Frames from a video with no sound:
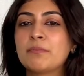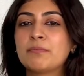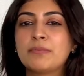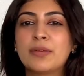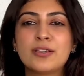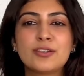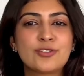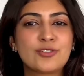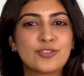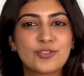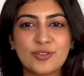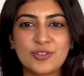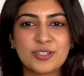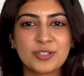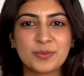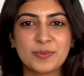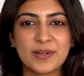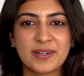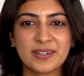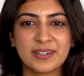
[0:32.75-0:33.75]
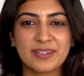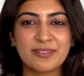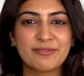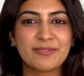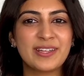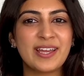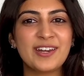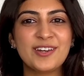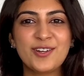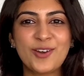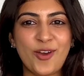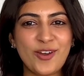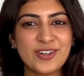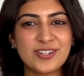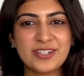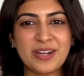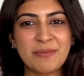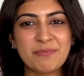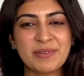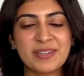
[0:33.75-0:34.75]
But don't worry, we are
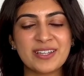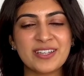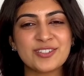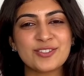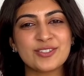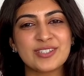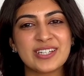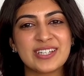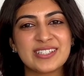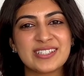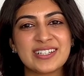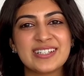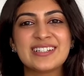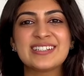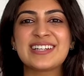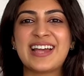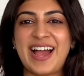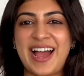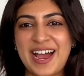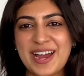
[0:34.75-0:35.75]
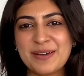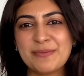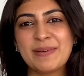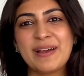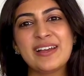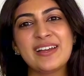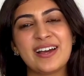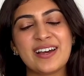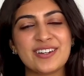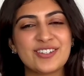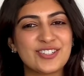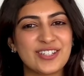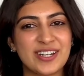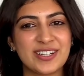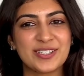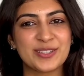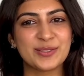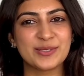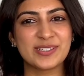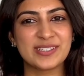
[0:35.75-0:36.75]
not jumping into detailed hour by hour
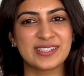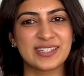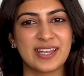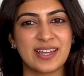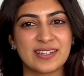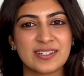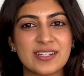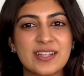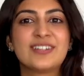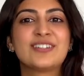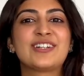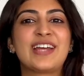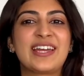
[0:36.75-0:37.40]
schedules yet.